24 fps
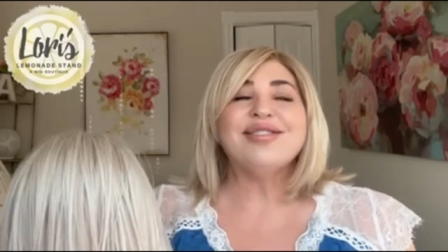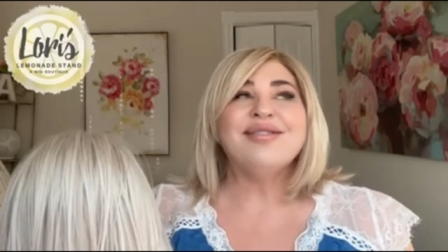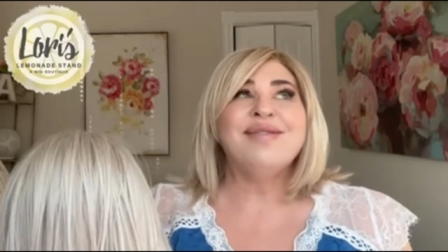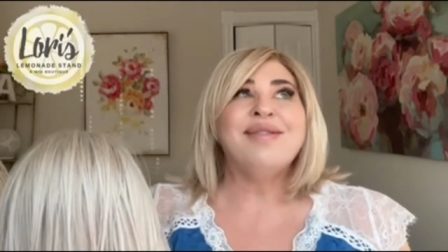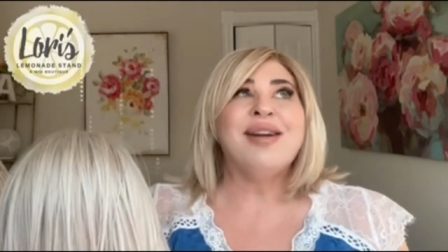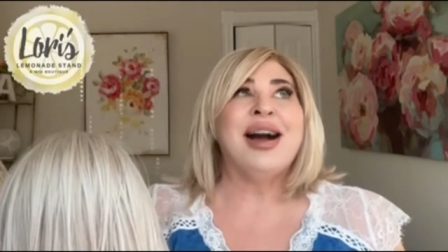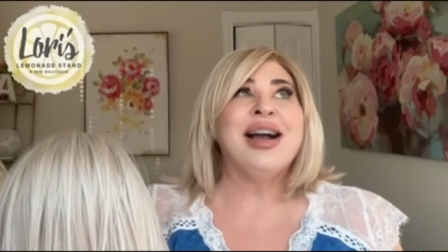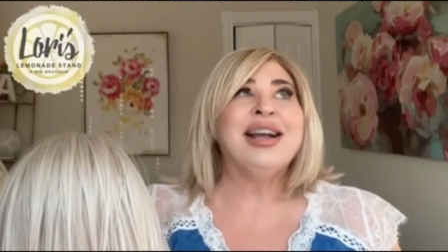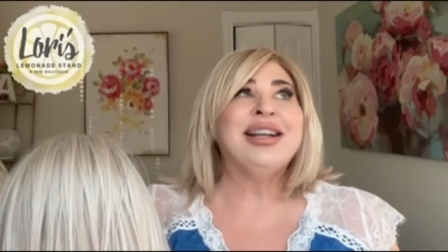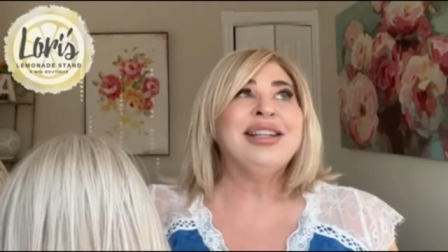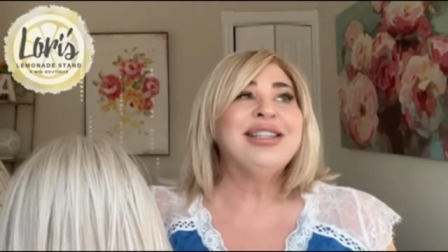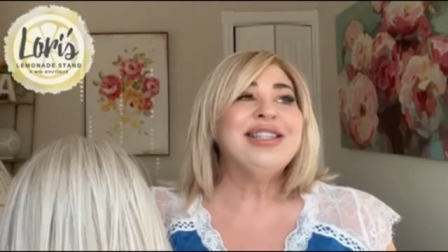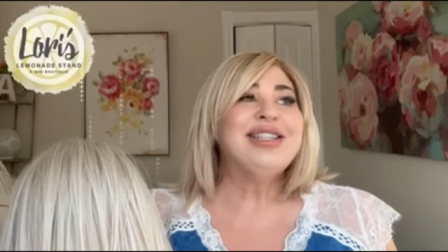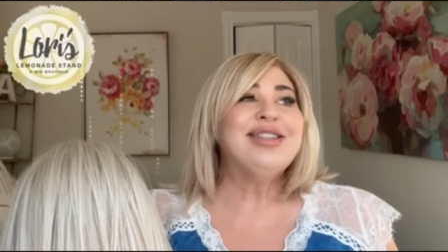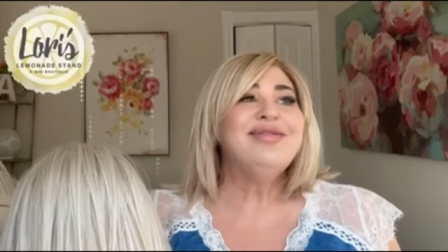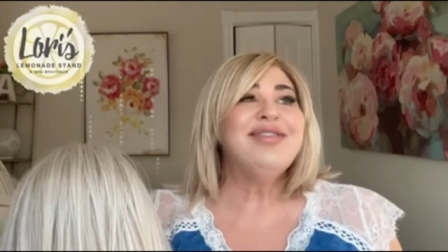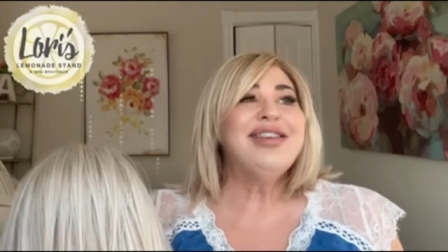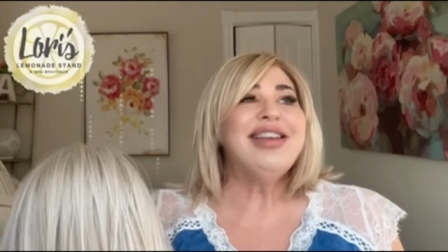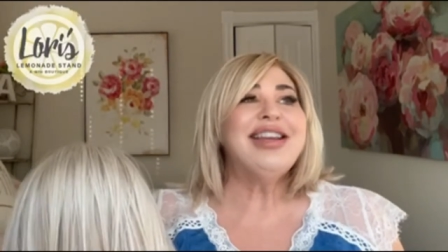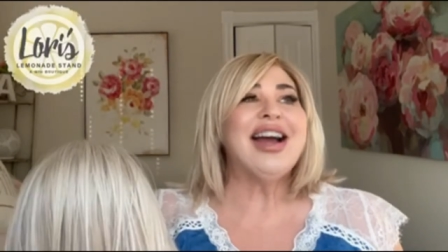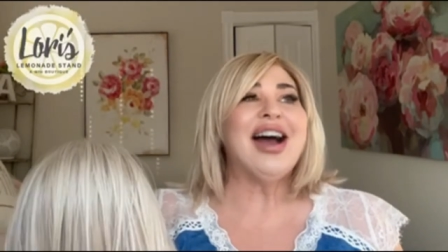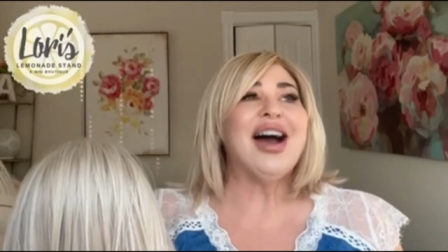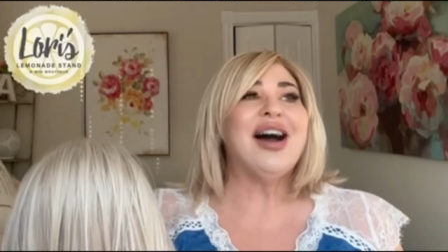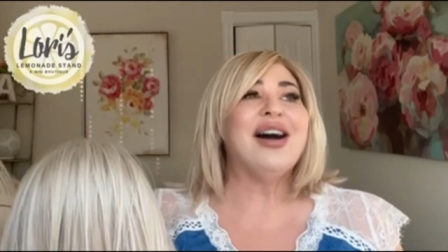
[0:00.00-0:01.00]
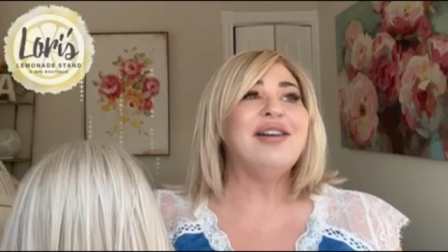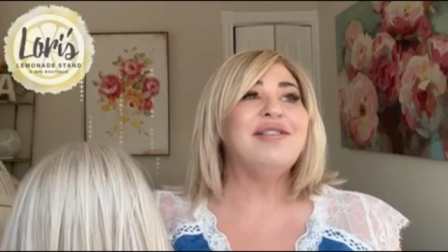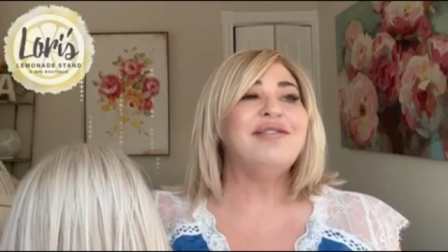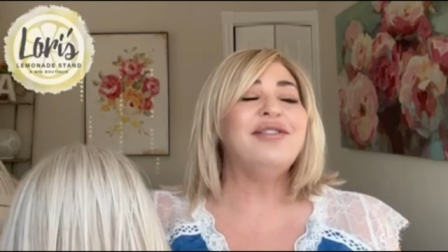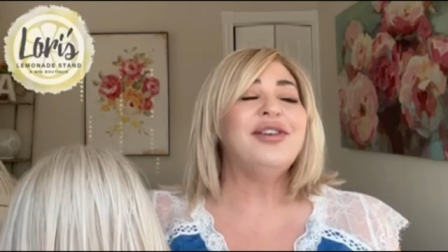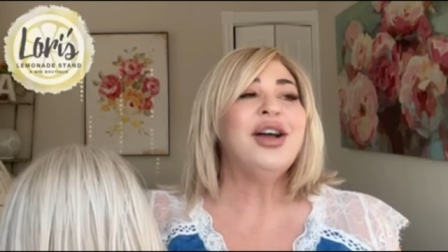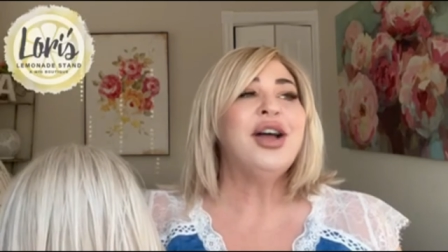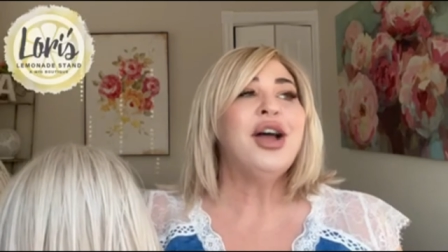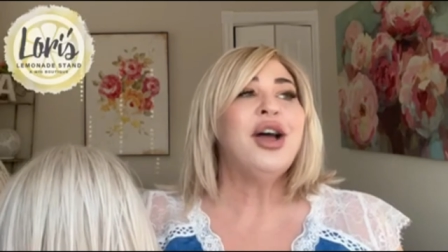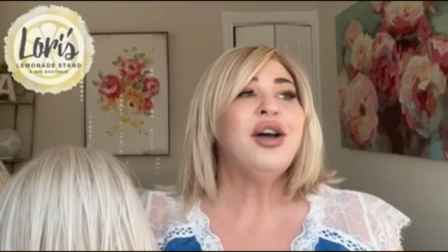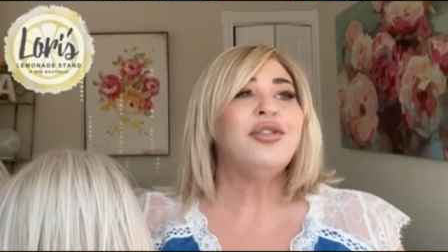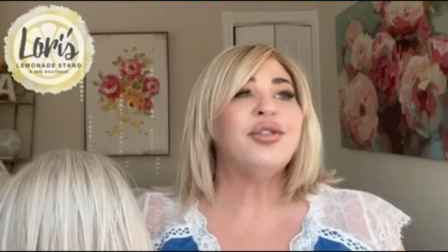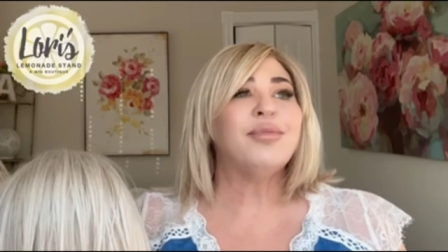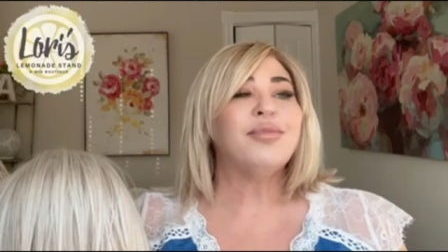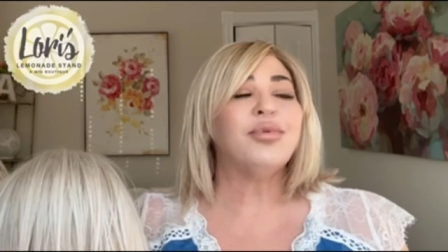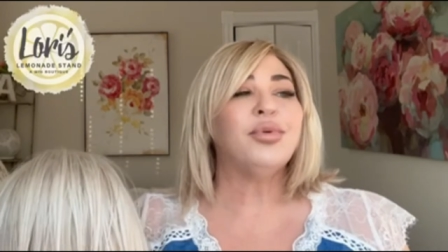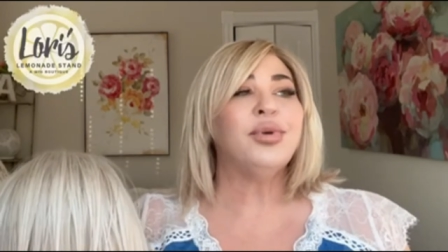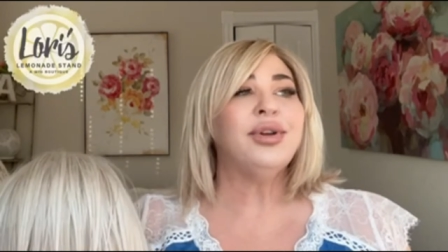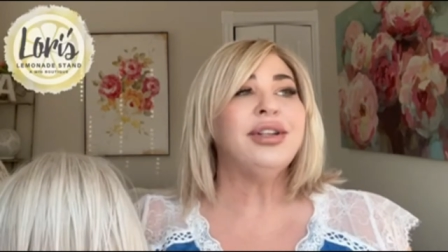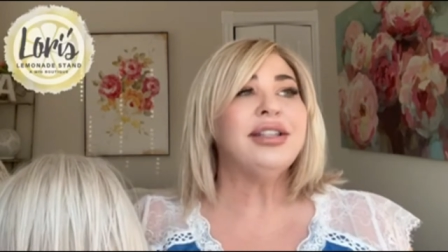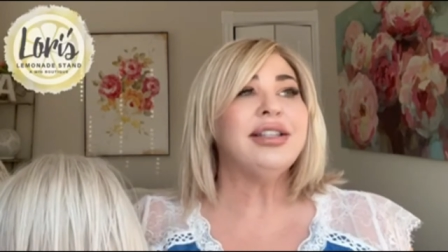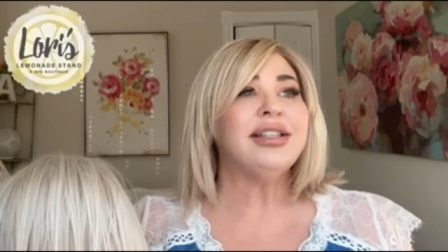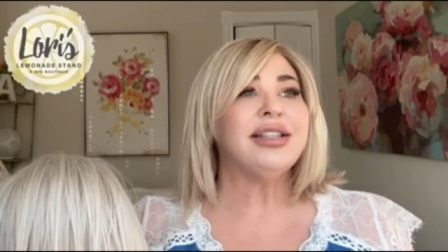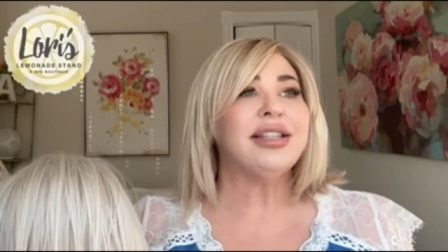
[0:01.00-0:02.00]
reminds me of the
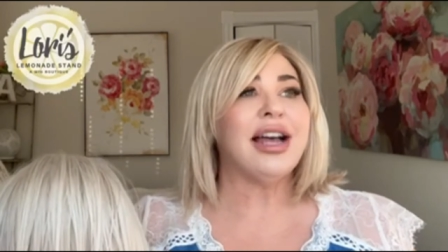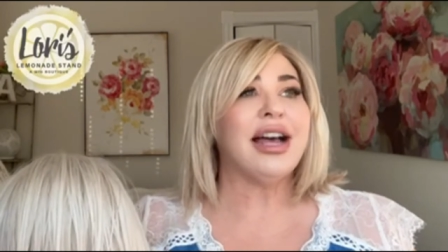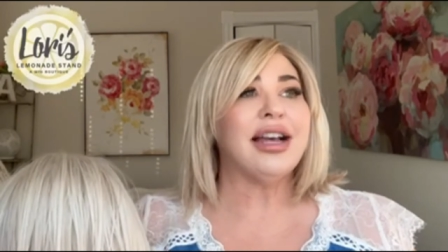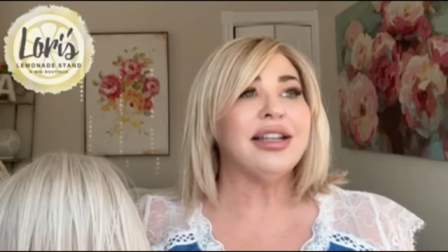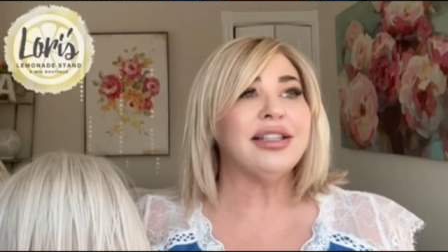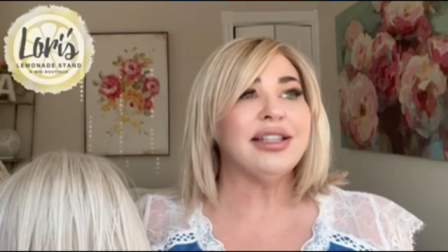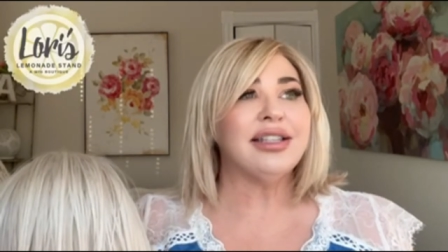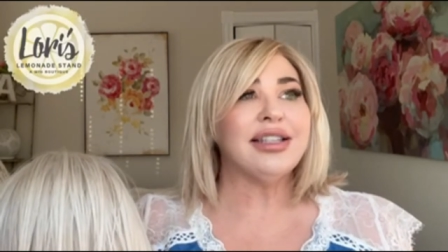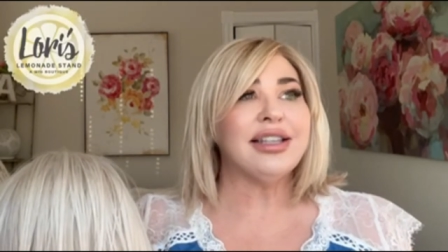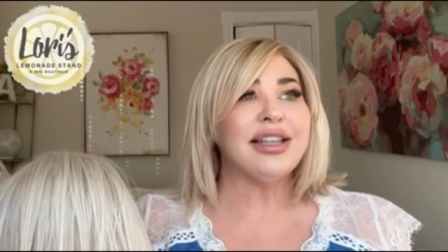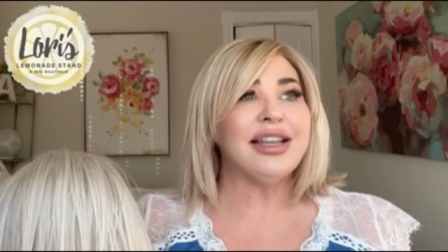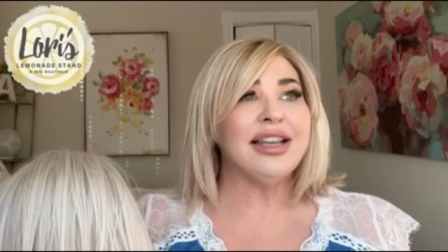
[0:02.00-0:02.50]
princess